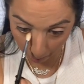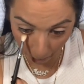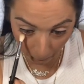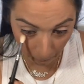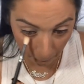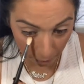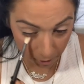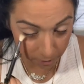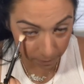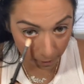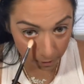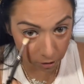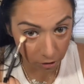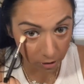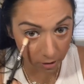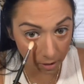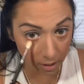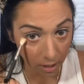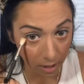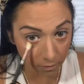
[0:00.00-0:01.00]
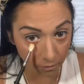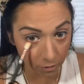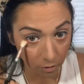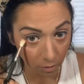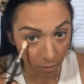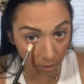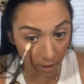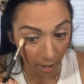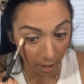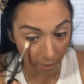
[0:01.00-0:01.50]
especially if you
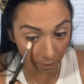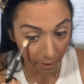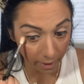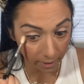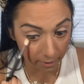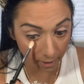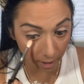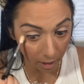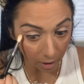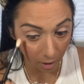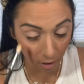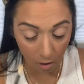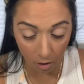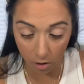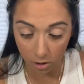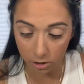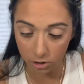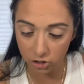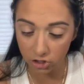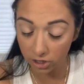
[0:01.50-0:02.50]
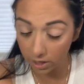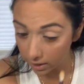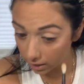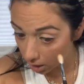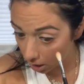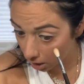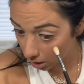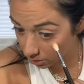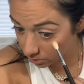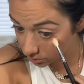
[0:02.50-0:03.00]
get like that harsh like
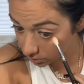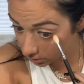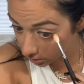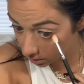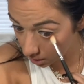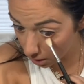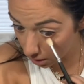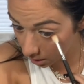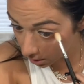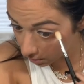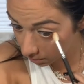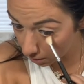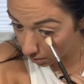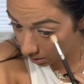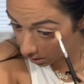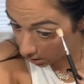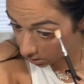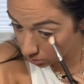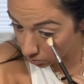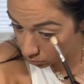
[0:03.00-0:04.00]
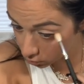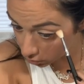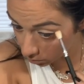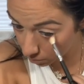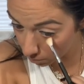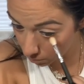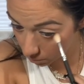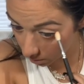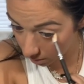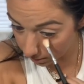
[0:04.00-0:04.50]
under eye line. You
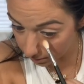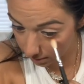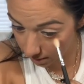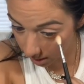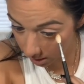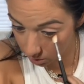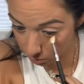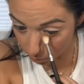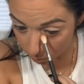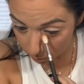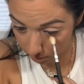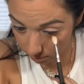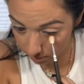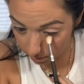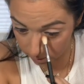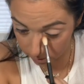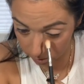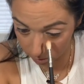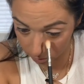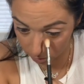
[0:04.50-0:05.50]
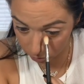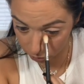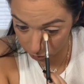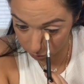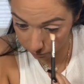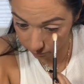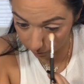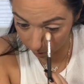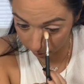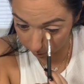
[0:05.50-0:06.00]
don't want that. You want this to look just
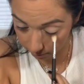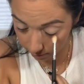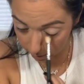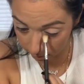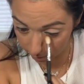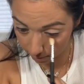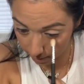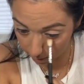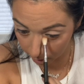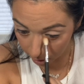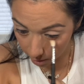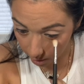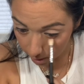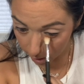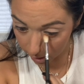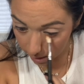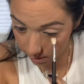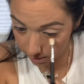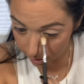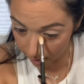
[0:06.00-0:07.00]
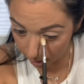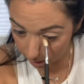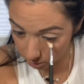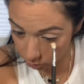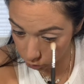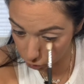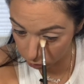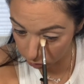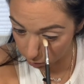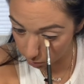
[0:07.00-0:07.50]
very like
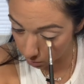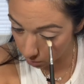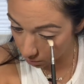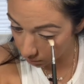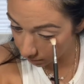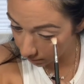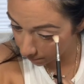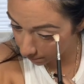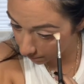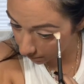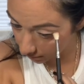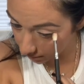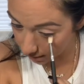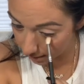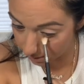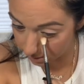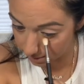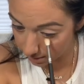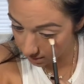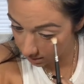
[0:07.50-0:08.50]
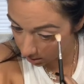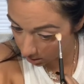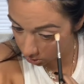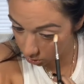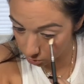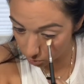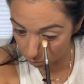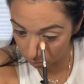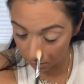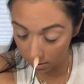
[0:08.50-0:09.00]
natural and blended. You
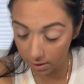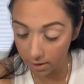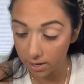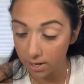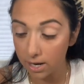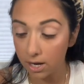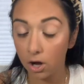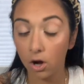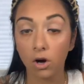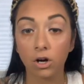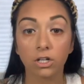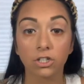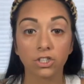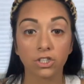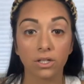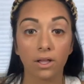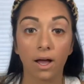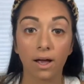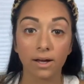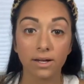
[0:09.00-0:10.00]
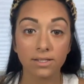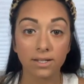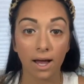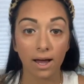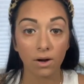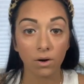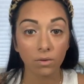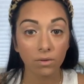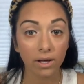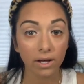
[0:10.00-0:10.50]
don't want any harsh lines. I
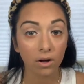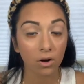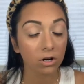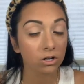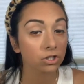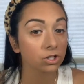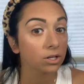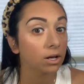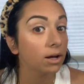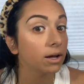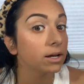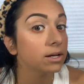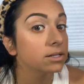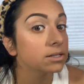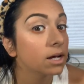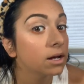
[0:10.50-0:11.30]
don't like harsh lines.